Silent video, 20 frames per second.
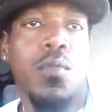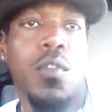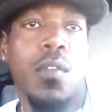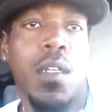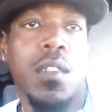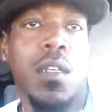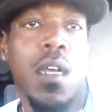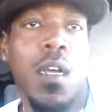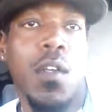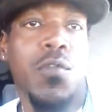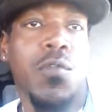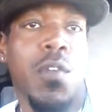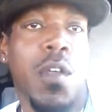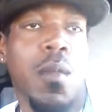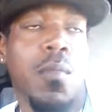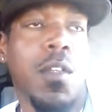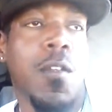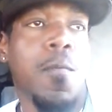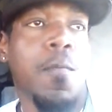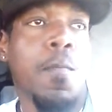Three times
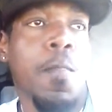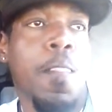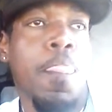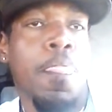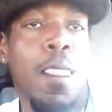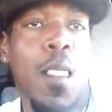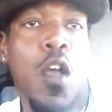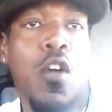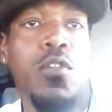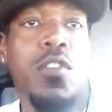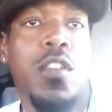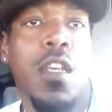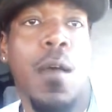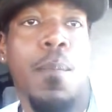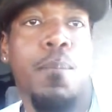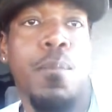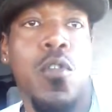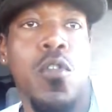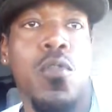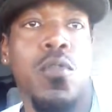family,
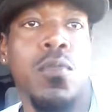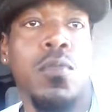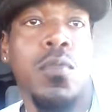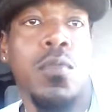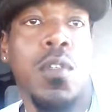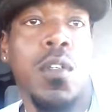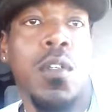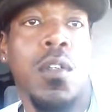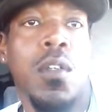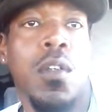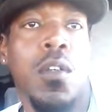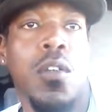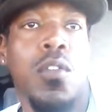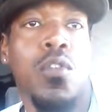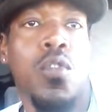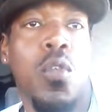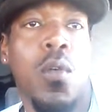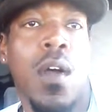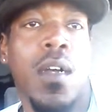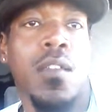Hotep Boo,
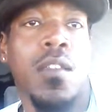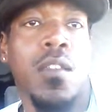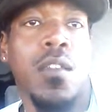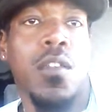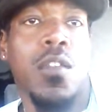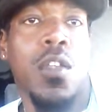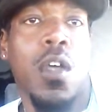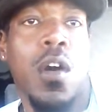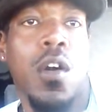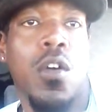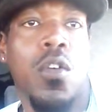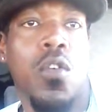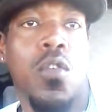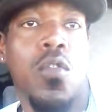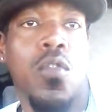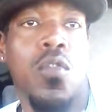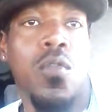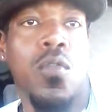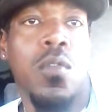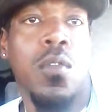do out into the
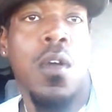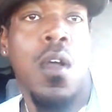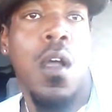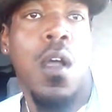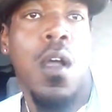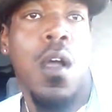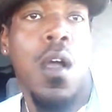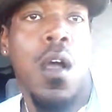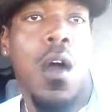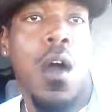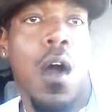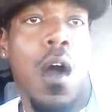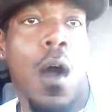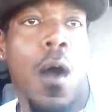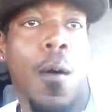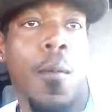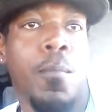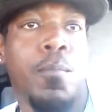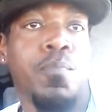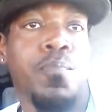ooh.
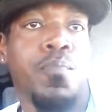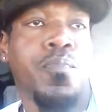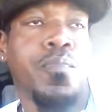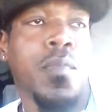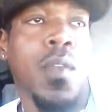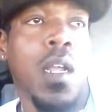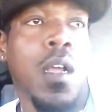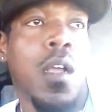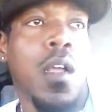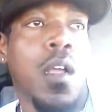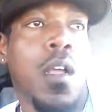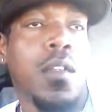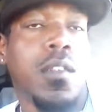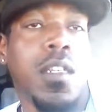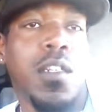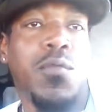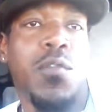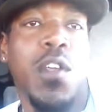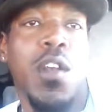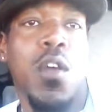Um,
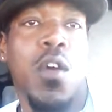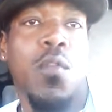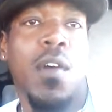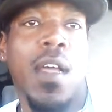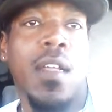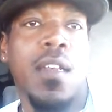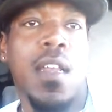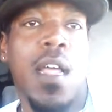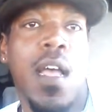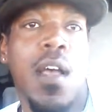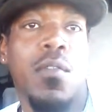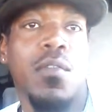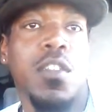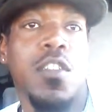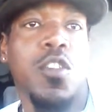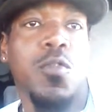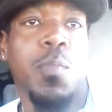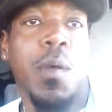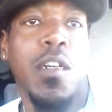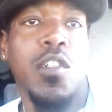this video right now is
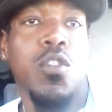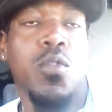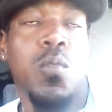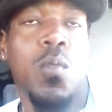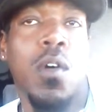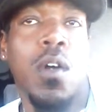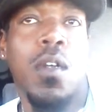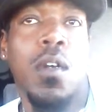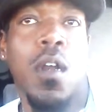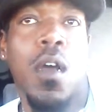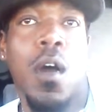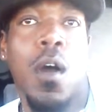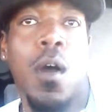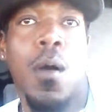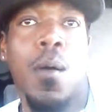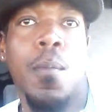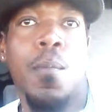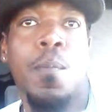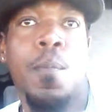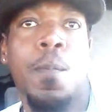a special one
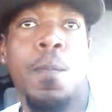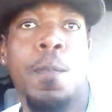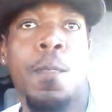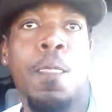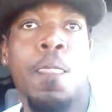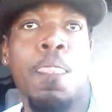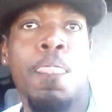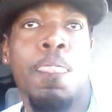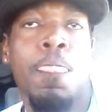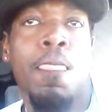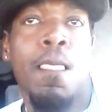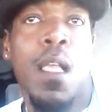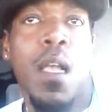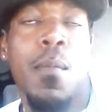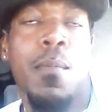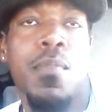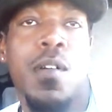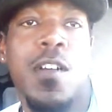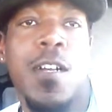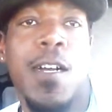
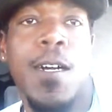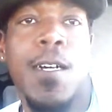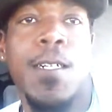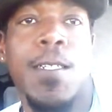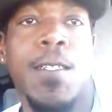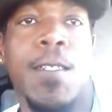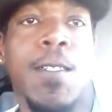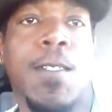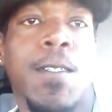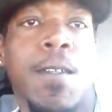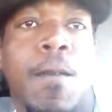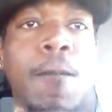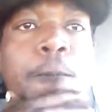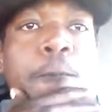because